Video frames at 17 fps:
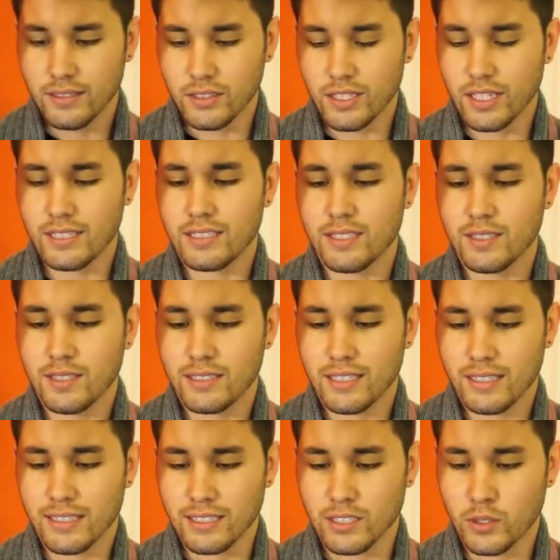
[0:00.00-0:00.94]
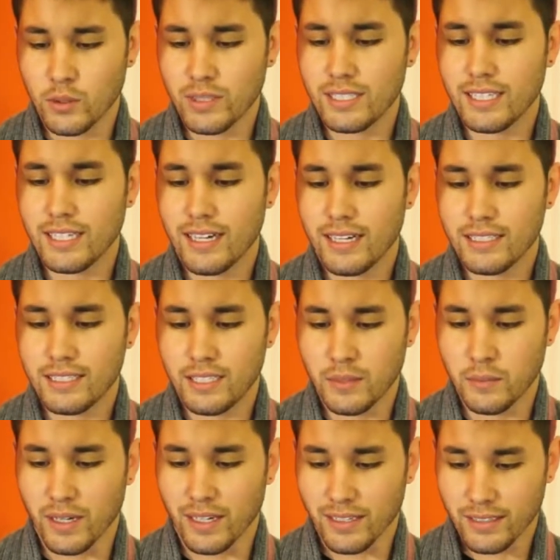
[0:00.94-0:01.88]
Jason looks like a squinty-eyed
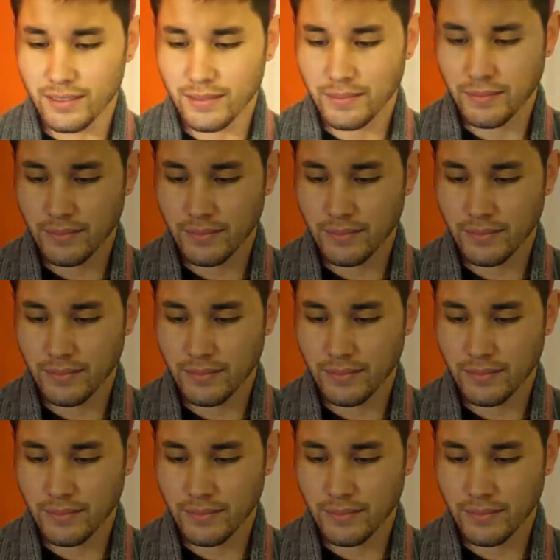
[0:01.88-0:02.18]
chipmunk.